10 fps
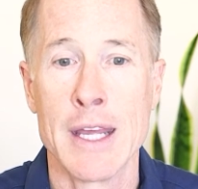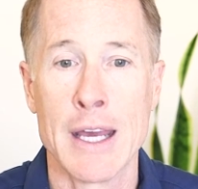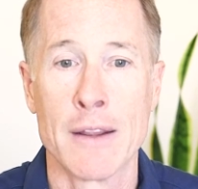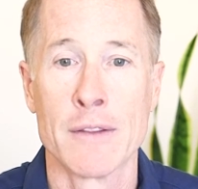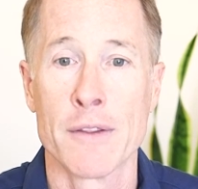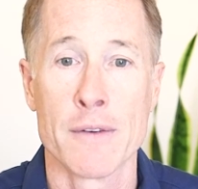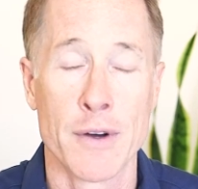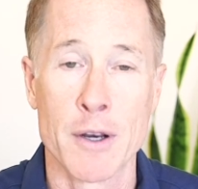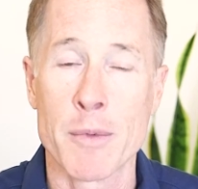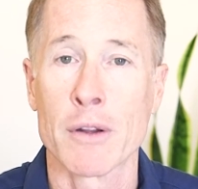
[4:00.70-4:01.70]
And the
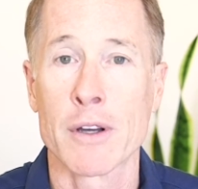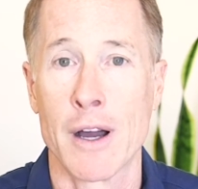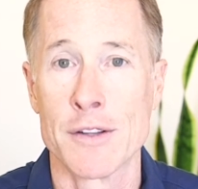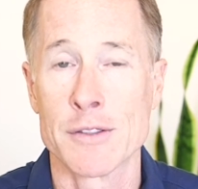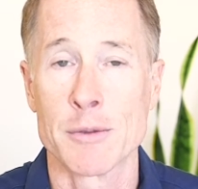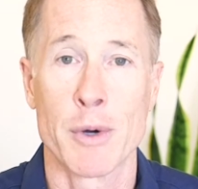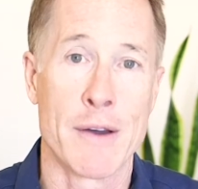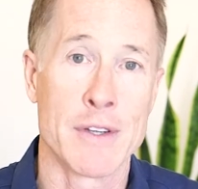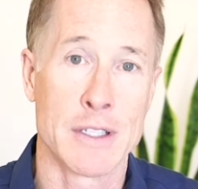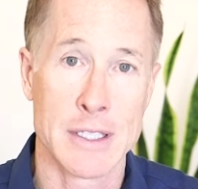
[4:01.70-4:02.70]
fundamental concept about
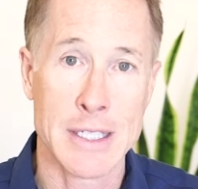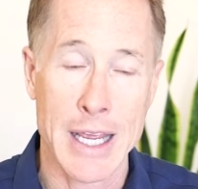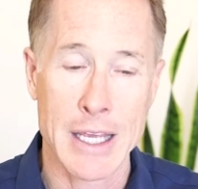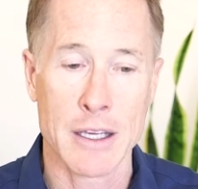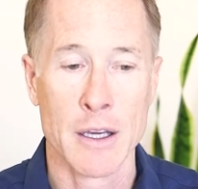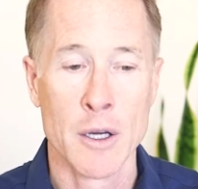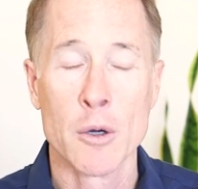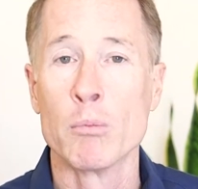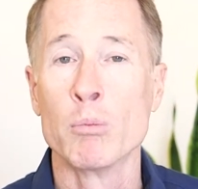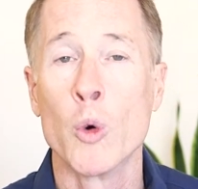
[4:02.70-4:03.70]
having to take
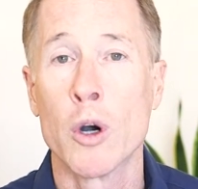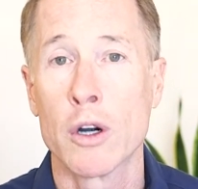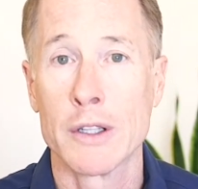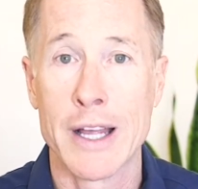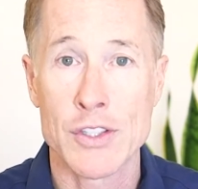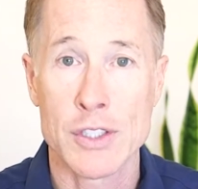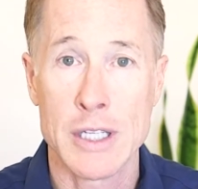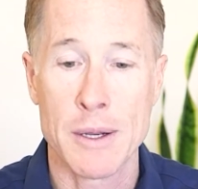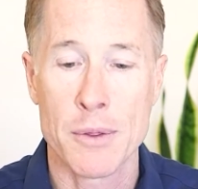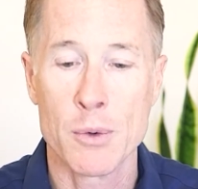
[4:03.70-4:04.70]
more or less
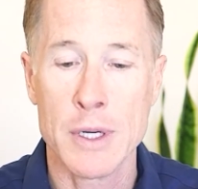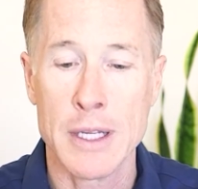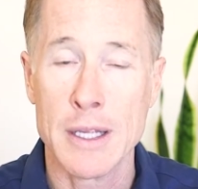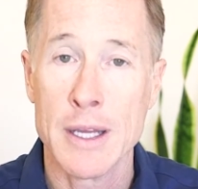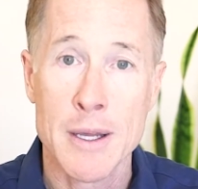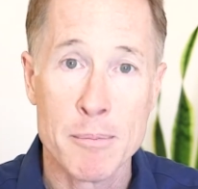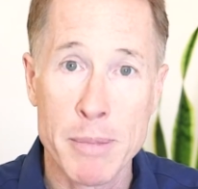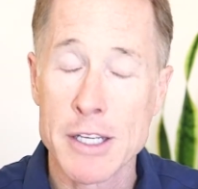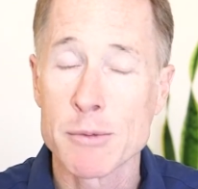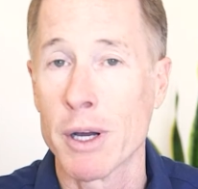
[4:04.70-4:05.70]
T3
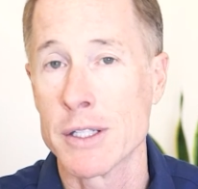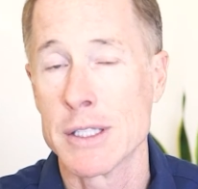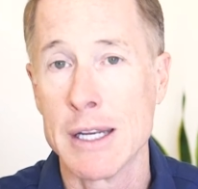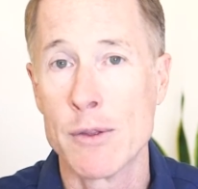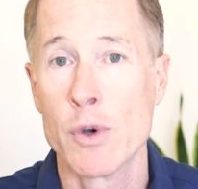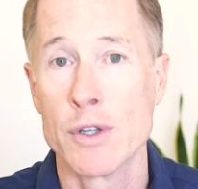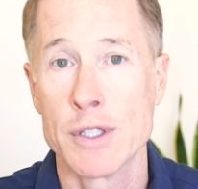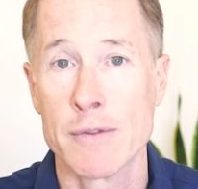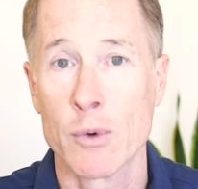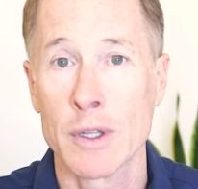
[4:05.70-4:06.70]
based on T3 or
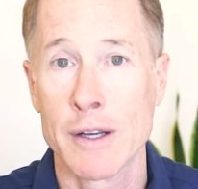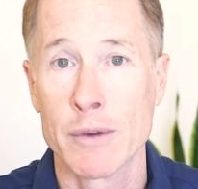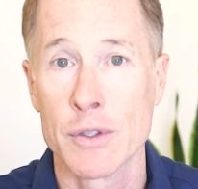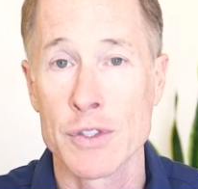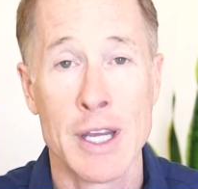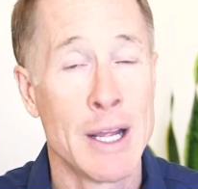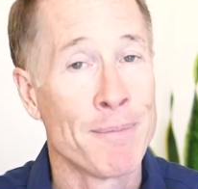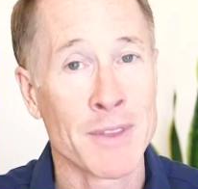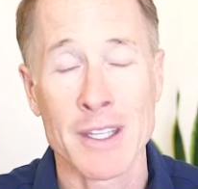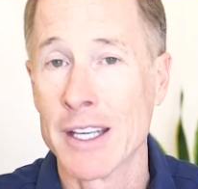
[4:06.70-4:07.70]
T4 levels,
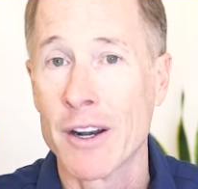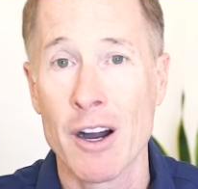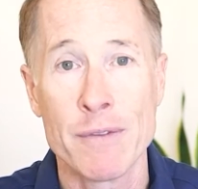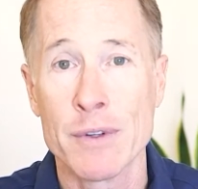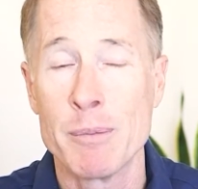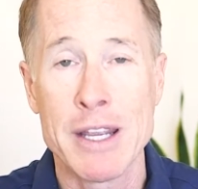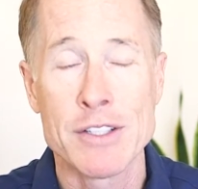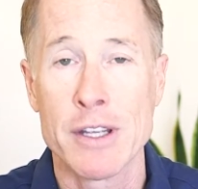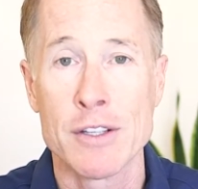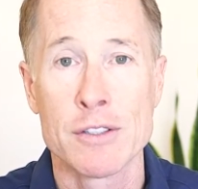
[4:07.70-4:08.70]
it often
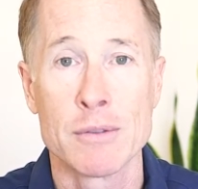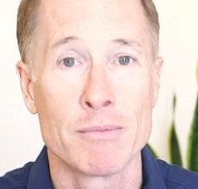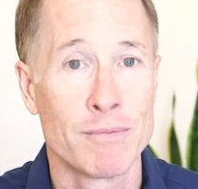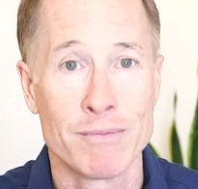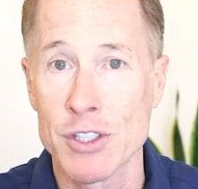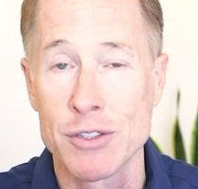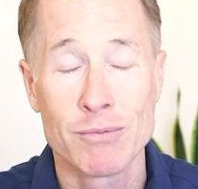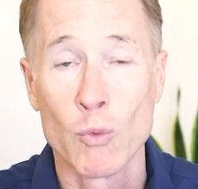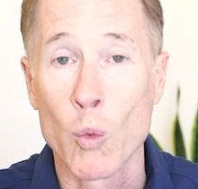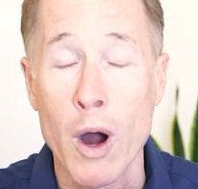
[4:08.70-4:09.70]
makes things just
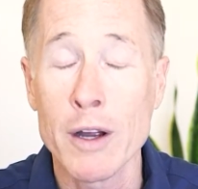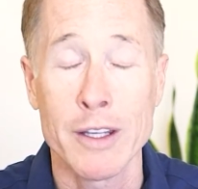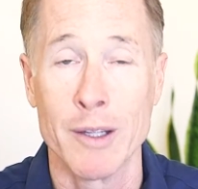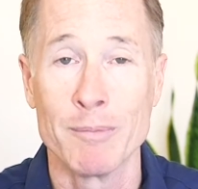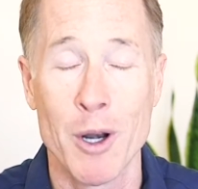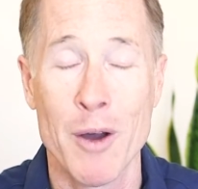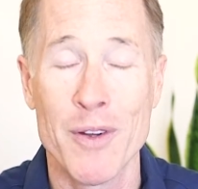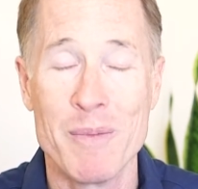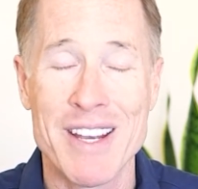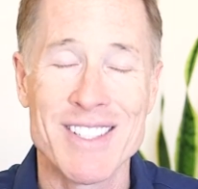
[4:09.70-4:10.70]
wonky. It
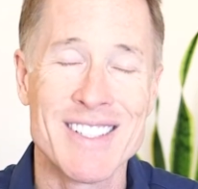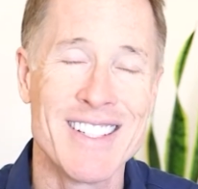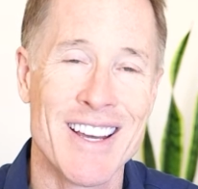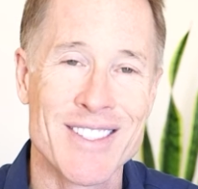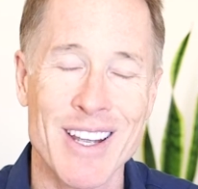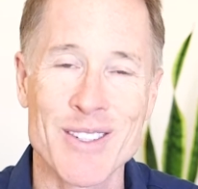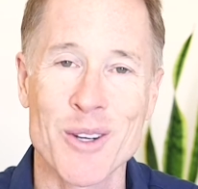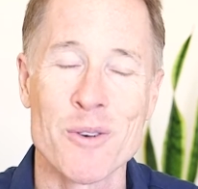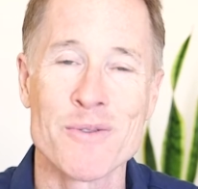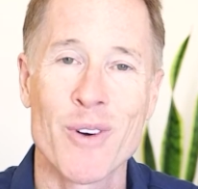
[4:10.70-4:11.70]
often makes the TSH
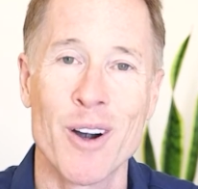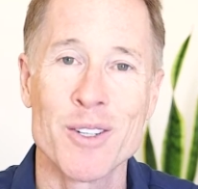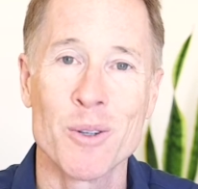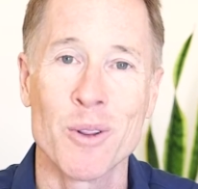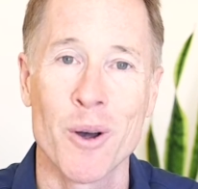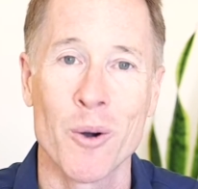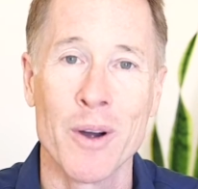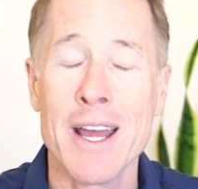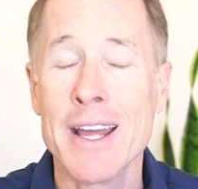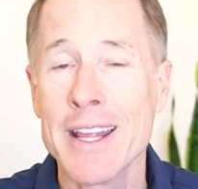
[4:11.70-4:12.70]
go far too
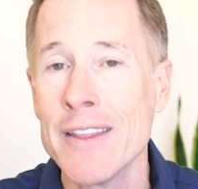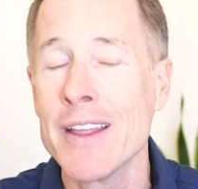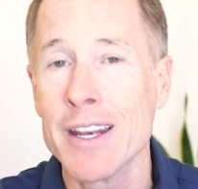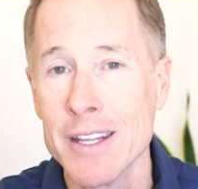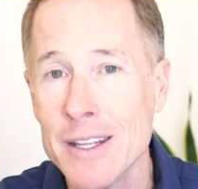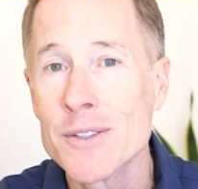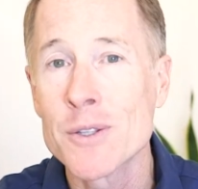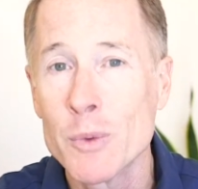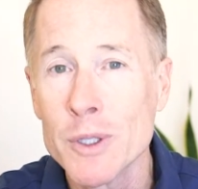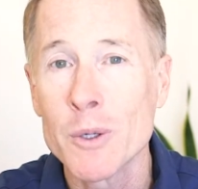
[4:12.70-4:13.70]
low, and that is
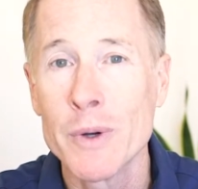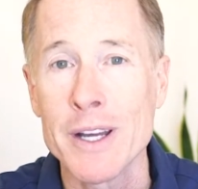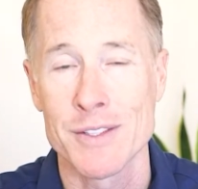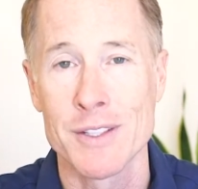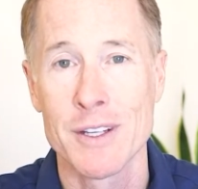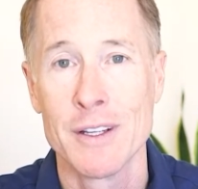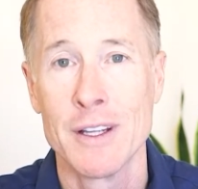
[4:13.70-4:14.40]
a real risk.